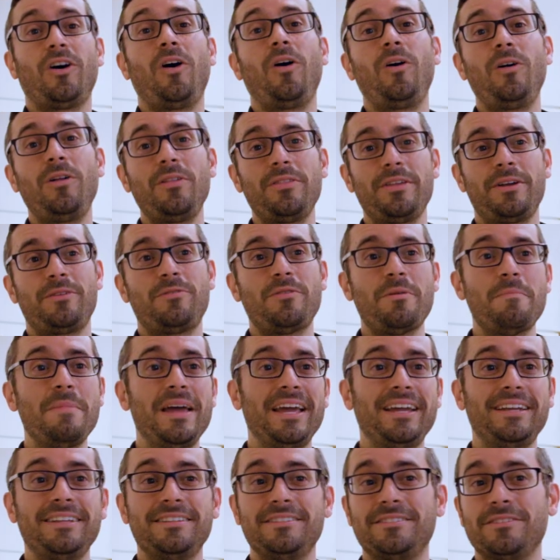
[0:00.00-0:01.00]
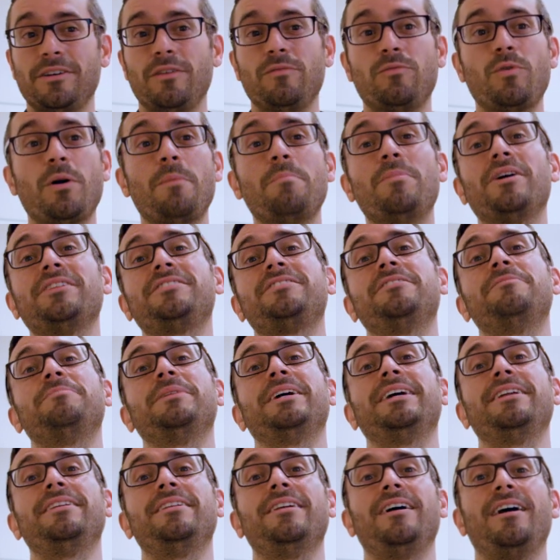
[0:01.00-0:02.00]
all that remains of what must have
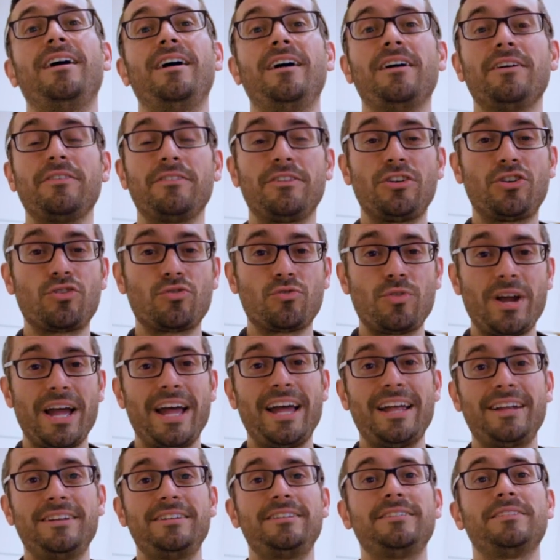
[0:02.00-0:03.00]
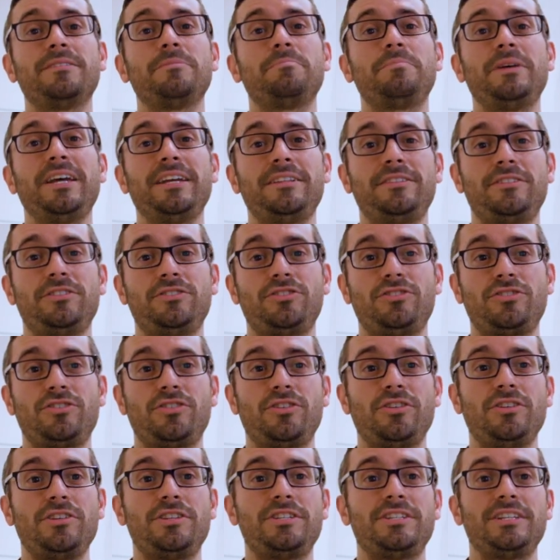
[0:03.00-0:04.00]
been a grand Pictish
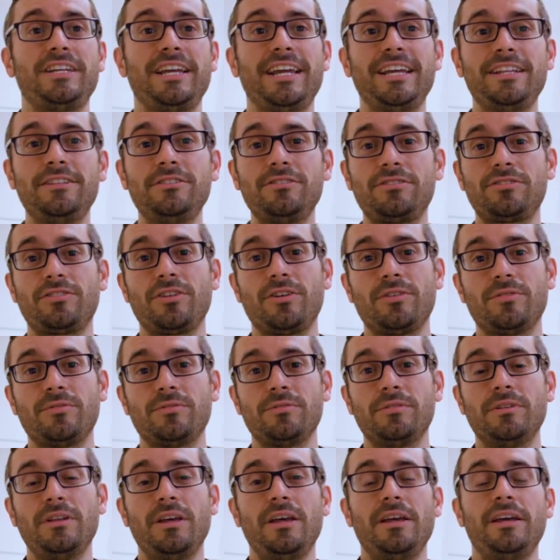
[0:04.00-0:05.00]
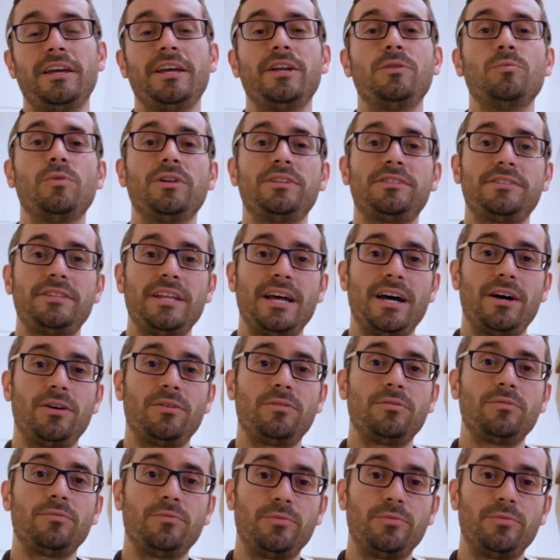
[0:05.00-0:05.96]
church in stone in what's now